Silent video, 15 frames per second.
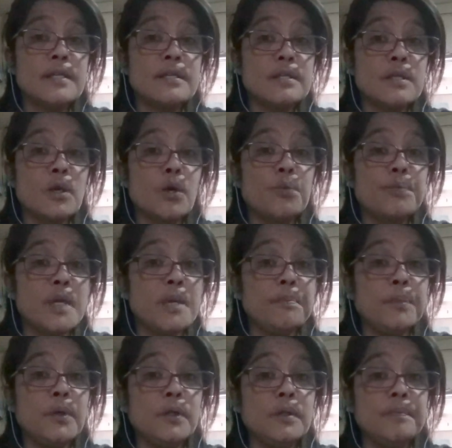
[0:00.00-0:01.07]
So
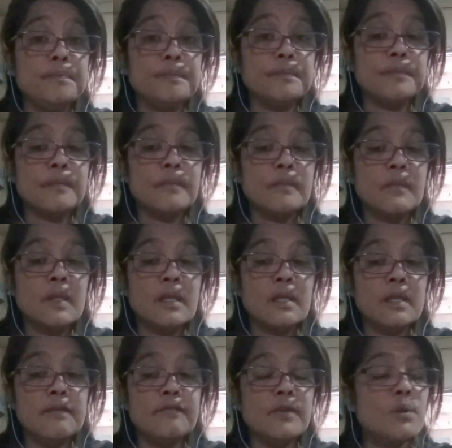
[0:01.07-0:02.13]
people,
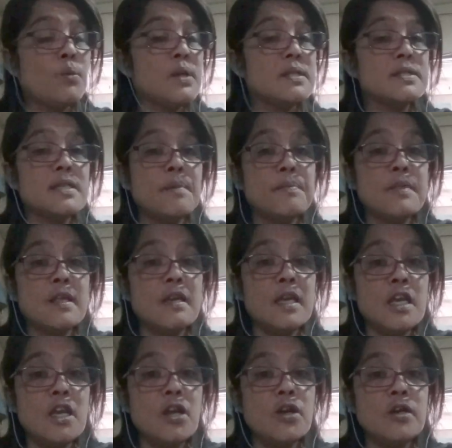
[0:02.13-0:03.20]
if you want something
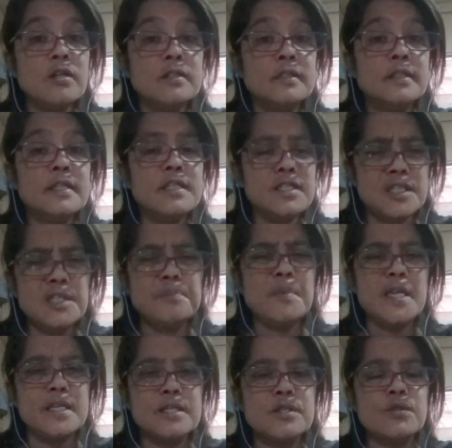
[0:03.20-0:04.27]
here, just
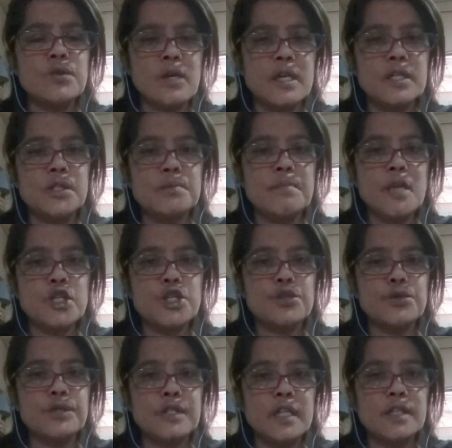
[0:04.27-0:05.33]
please try to make
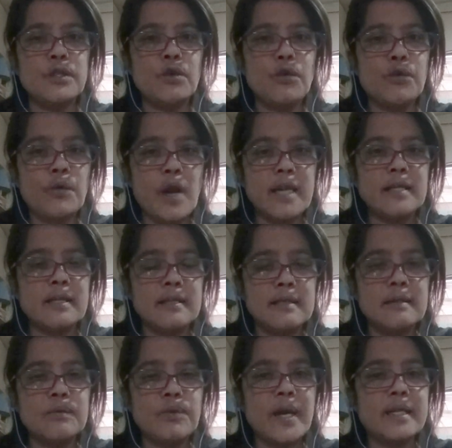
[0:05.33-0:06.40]
sure that you're right
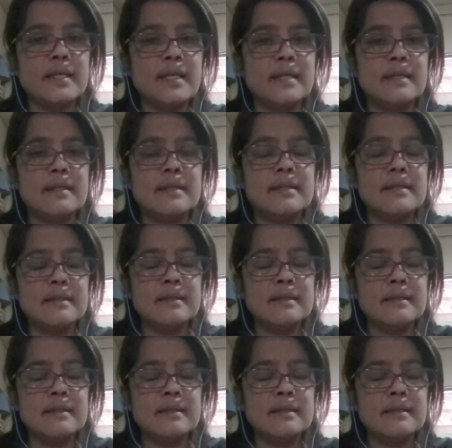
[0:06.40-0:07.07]
in